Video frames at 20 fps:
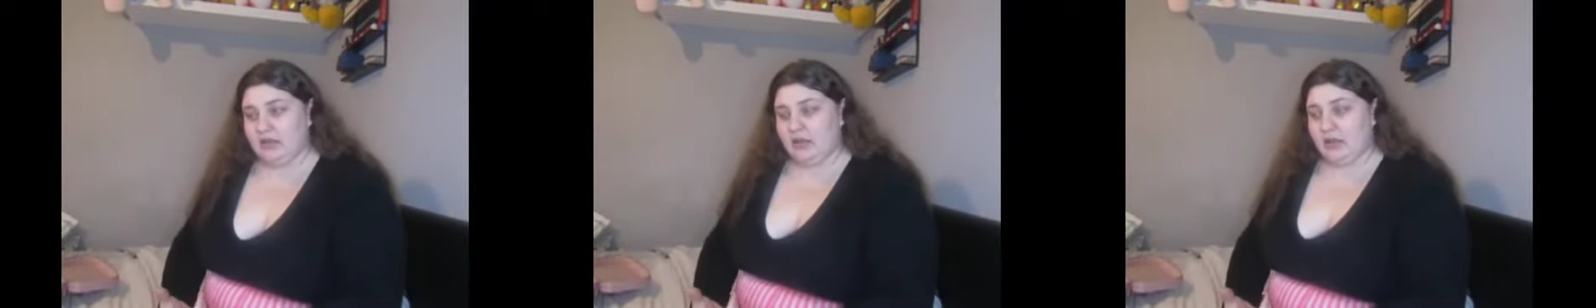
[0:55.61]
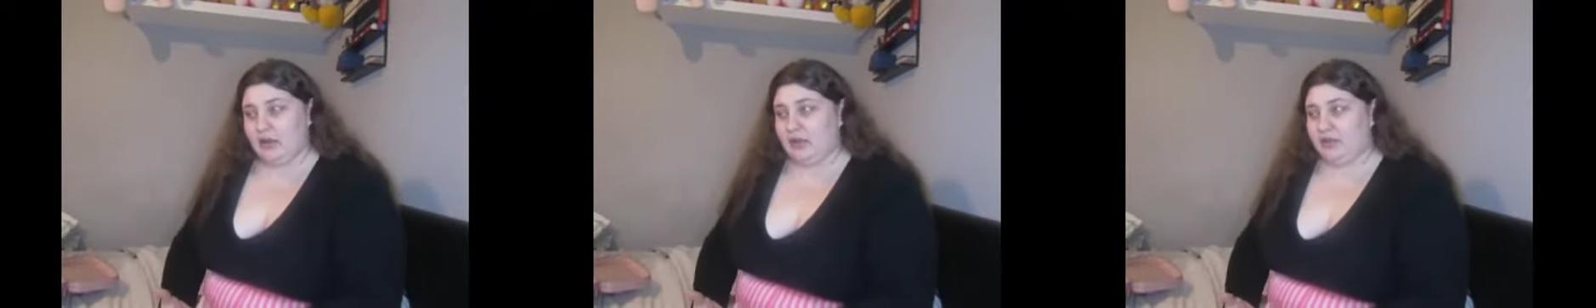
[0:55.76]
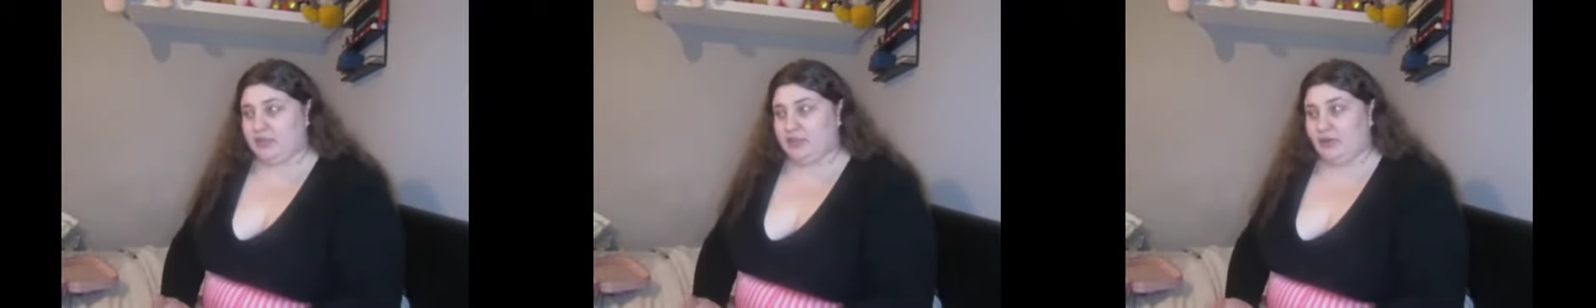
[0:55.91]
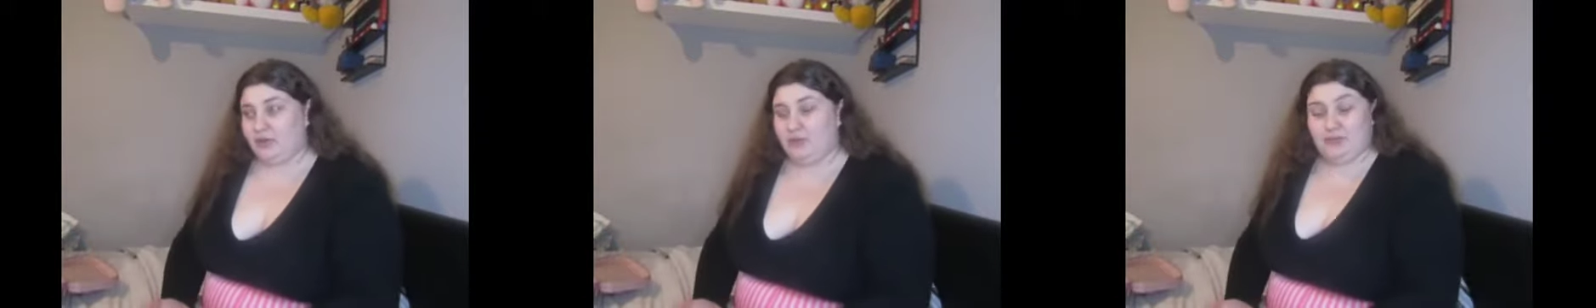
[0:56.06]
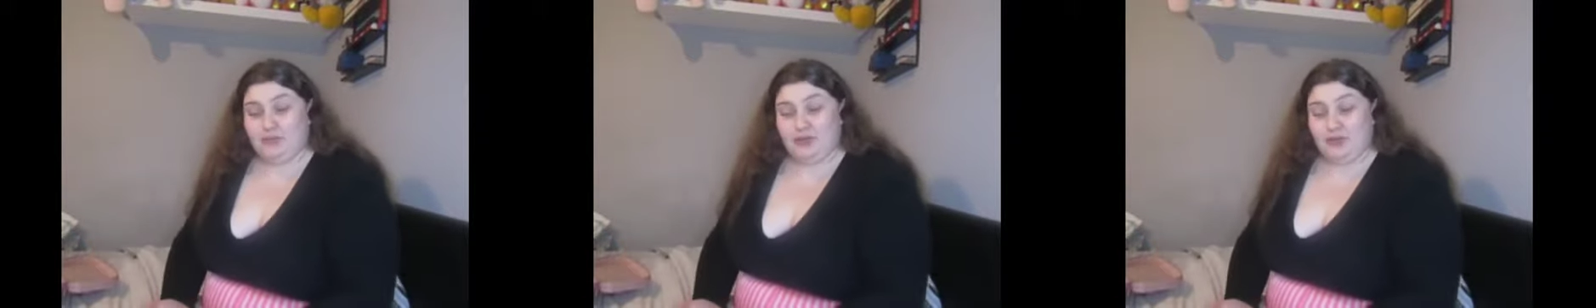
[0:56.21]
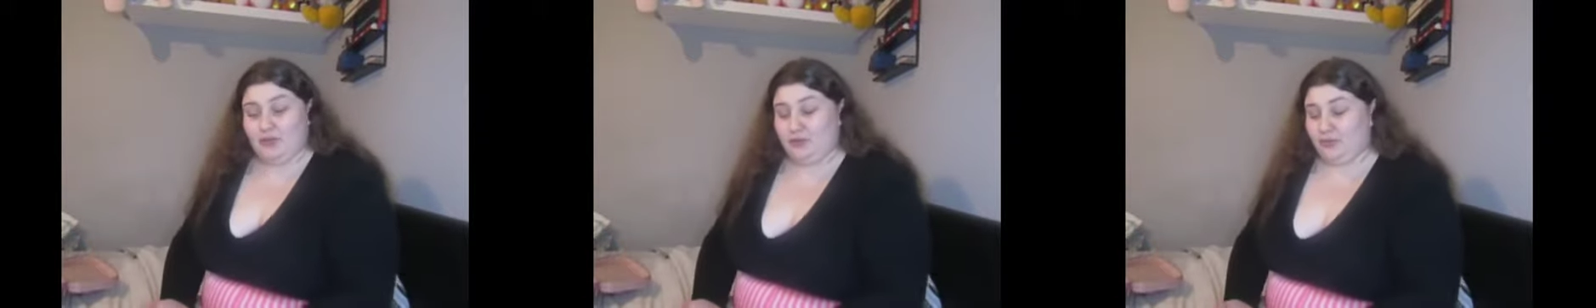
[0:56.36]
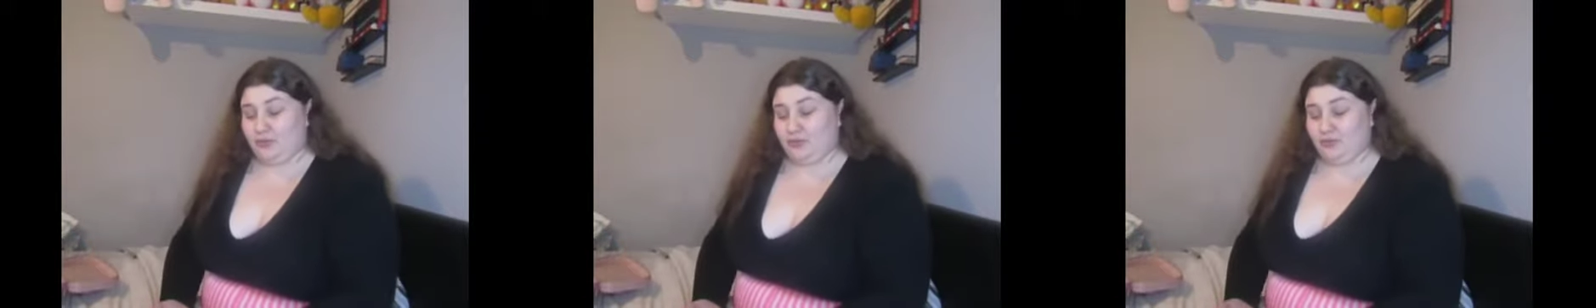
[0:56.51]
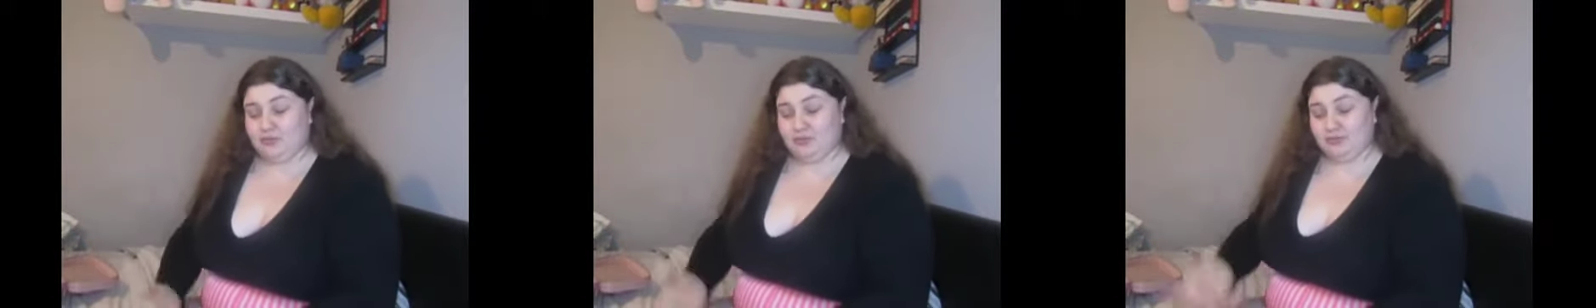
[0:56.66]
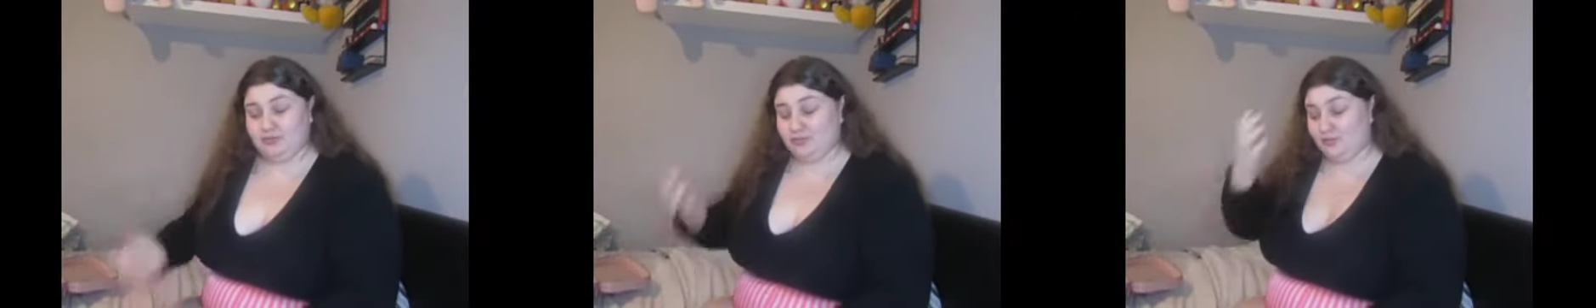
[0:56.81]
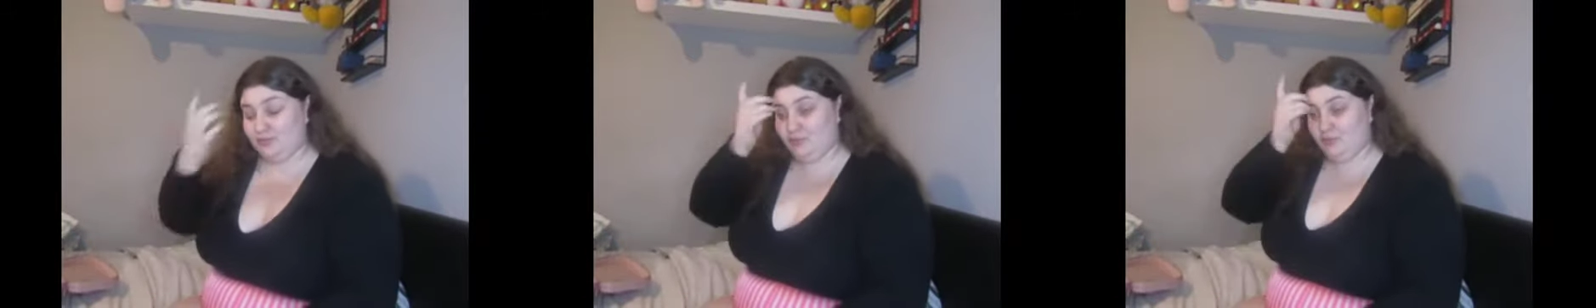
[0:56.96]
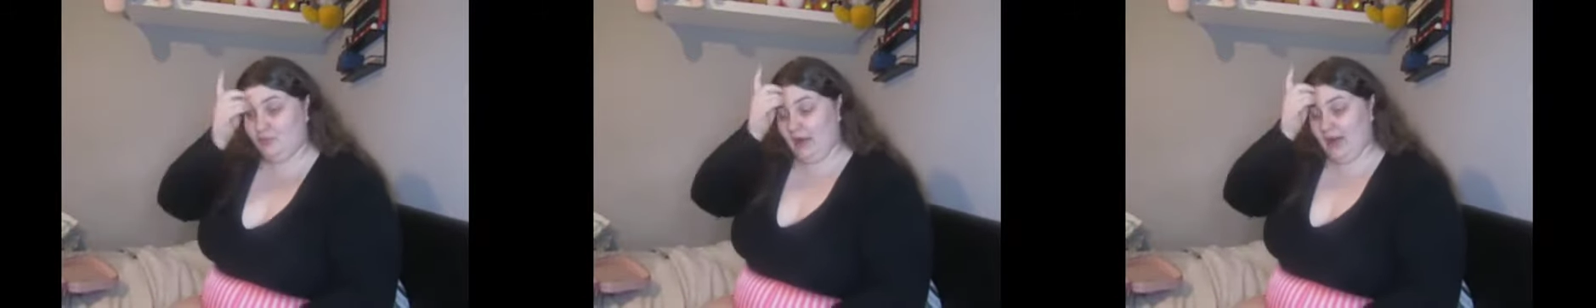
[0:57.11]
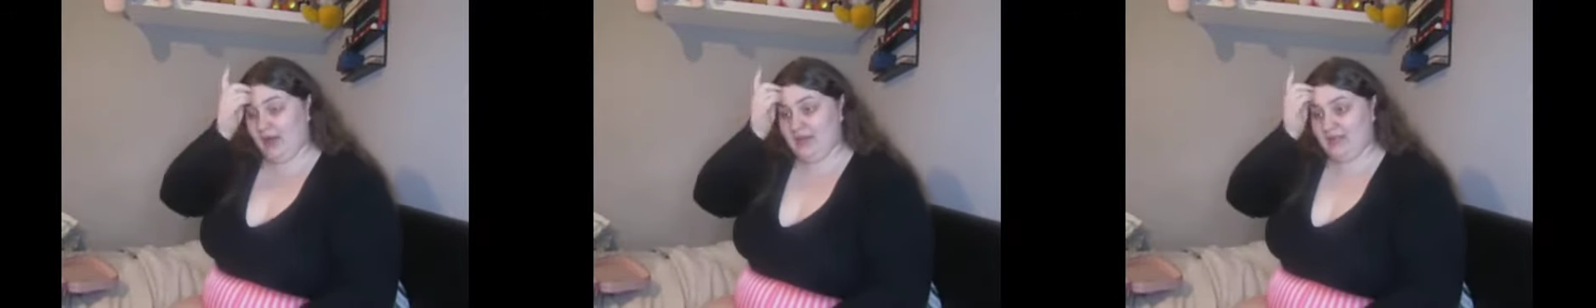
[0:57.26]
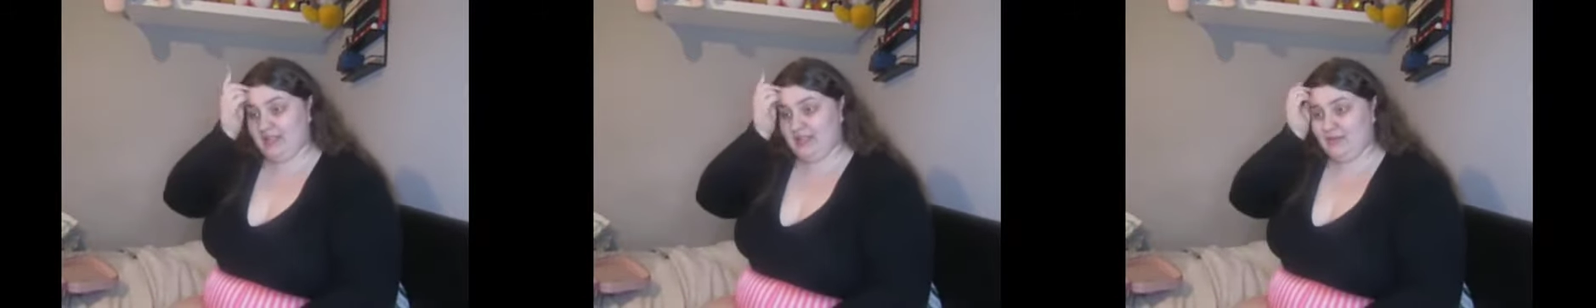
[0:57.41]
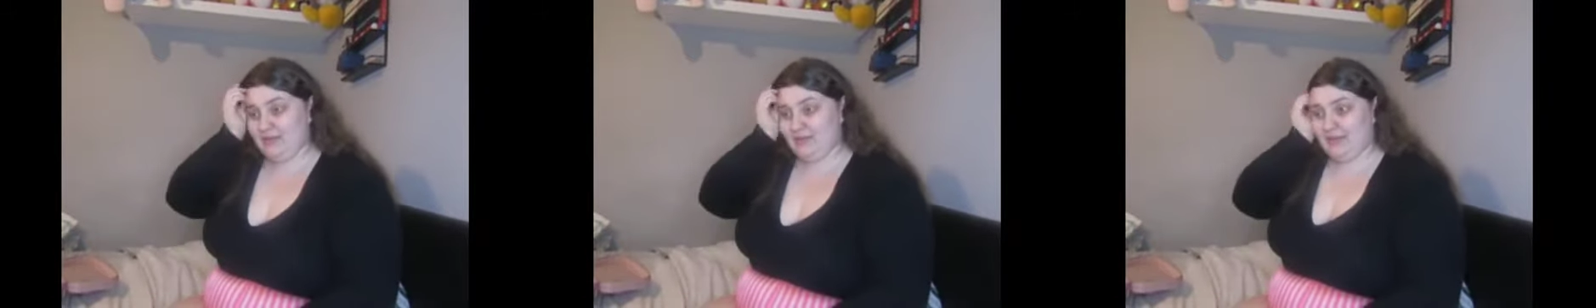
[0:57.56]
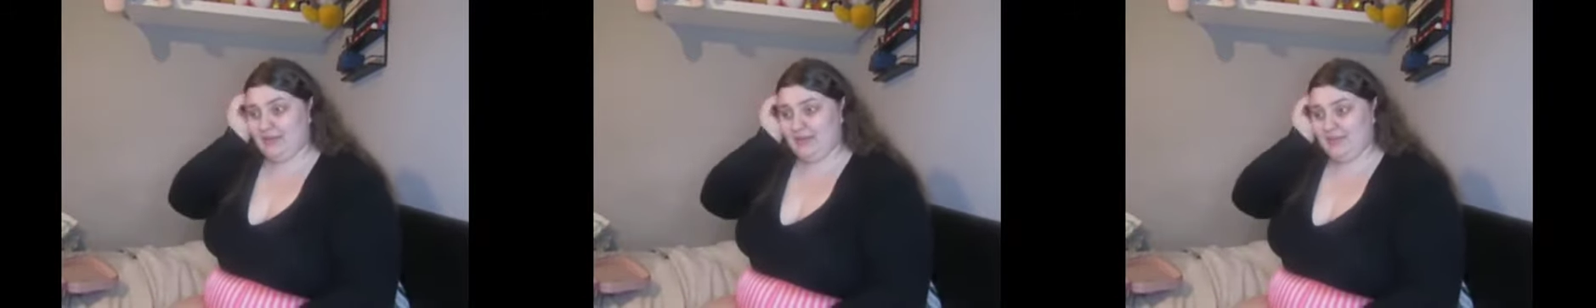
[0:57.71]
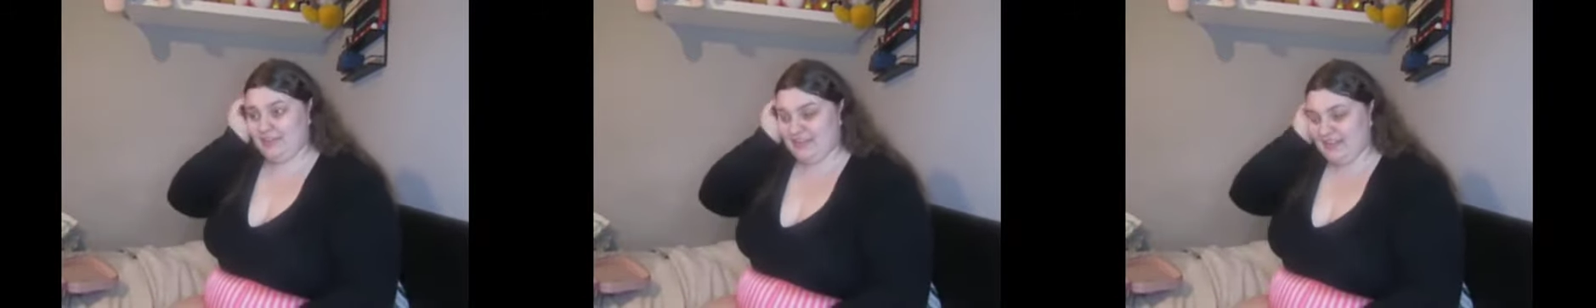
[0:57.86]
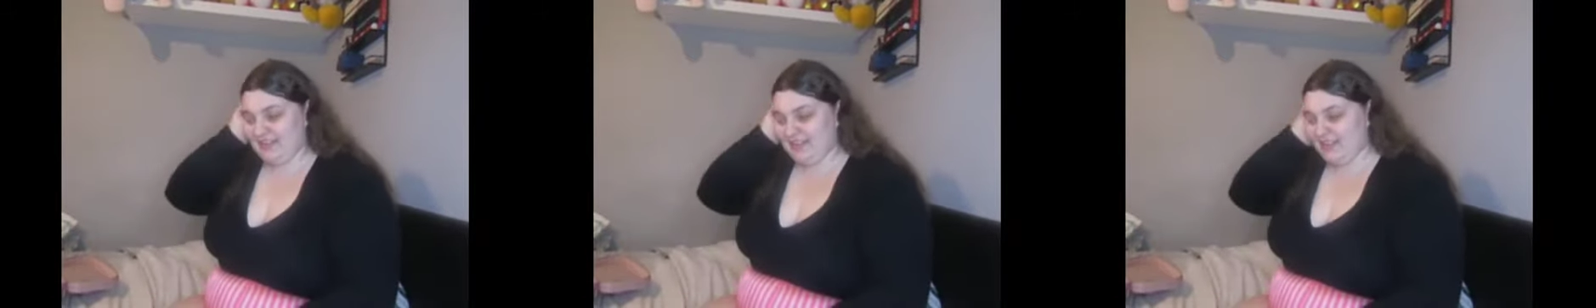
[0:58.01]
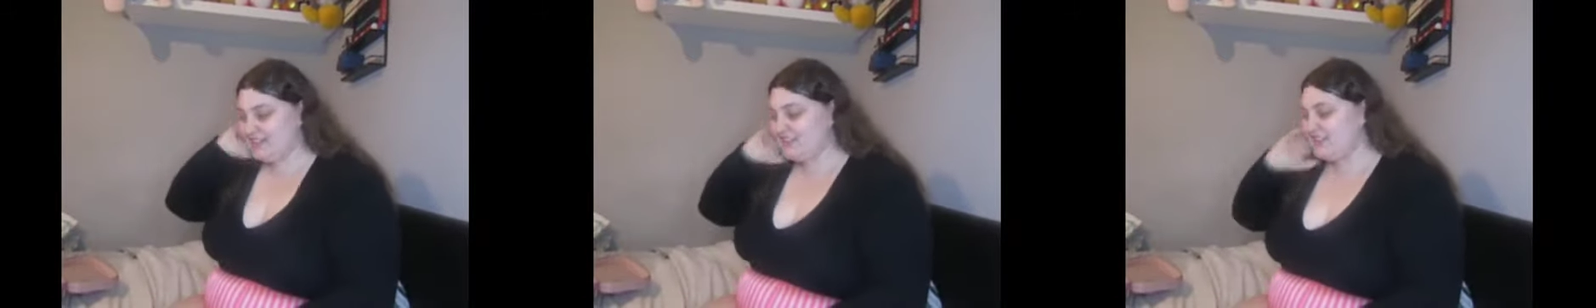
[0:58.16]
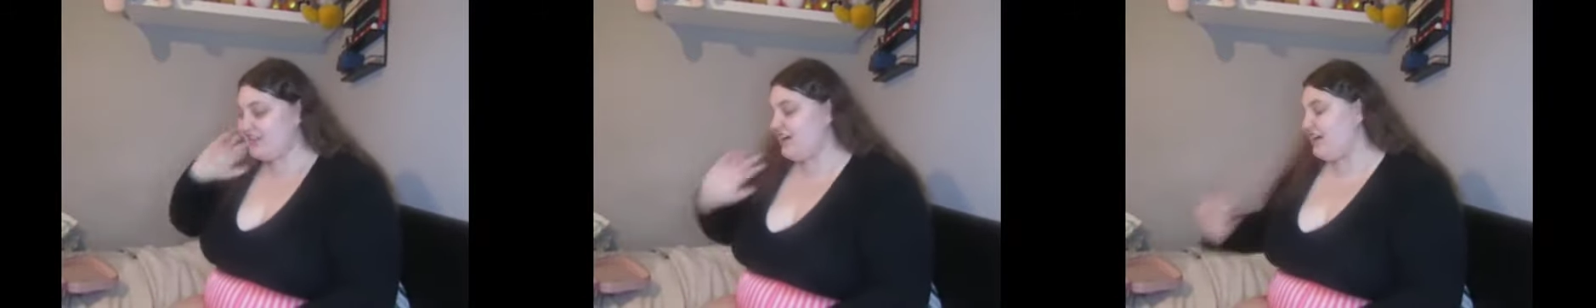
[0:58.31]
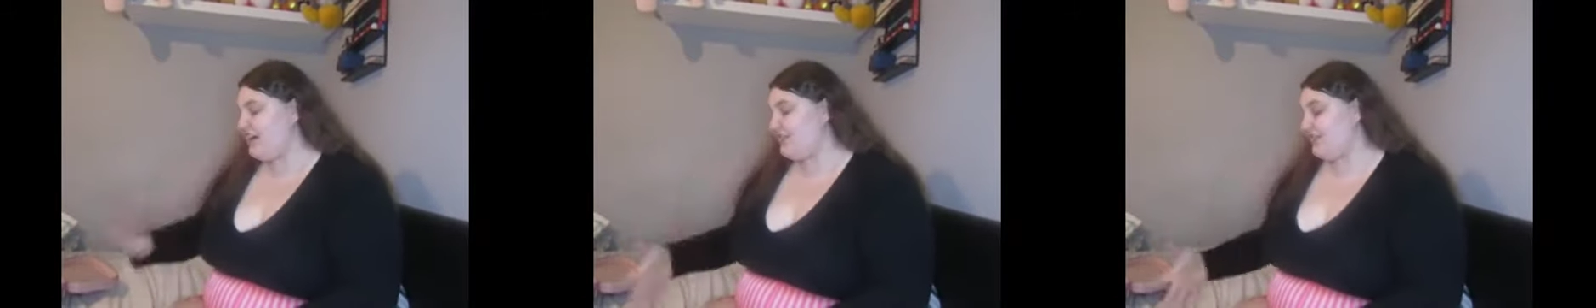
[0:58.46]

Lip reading: I don't know why, to be honest. I